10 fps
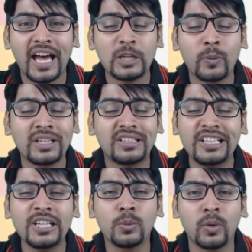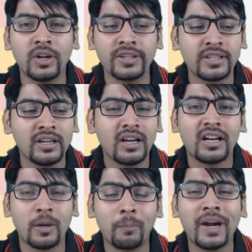and when these words
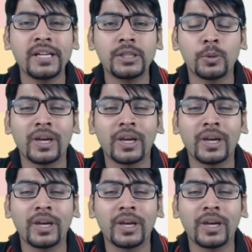combined